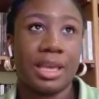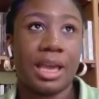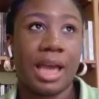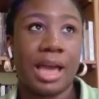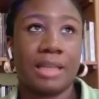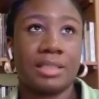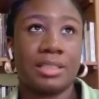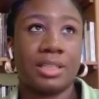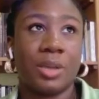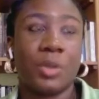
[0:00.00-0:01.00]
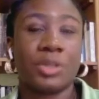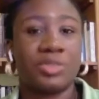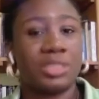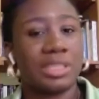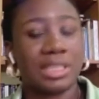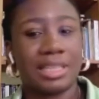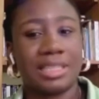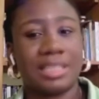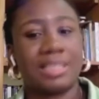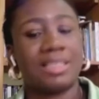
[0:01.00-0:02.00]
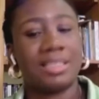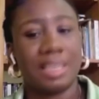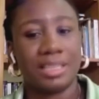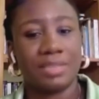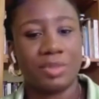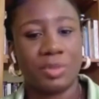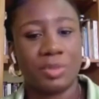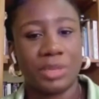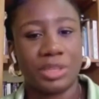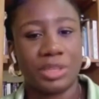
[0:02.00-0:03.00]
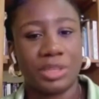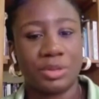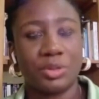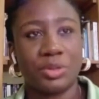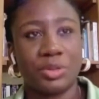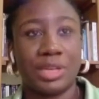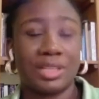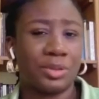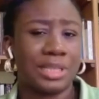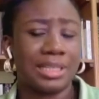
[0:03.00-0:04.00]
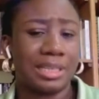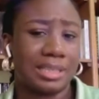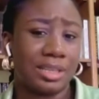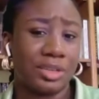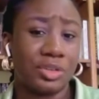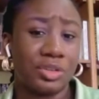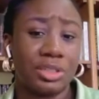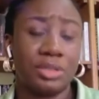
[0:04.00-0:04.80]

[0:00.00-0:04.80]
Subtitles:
And what's funny is that they didn't test for methanol, so that's not a test that they usually do.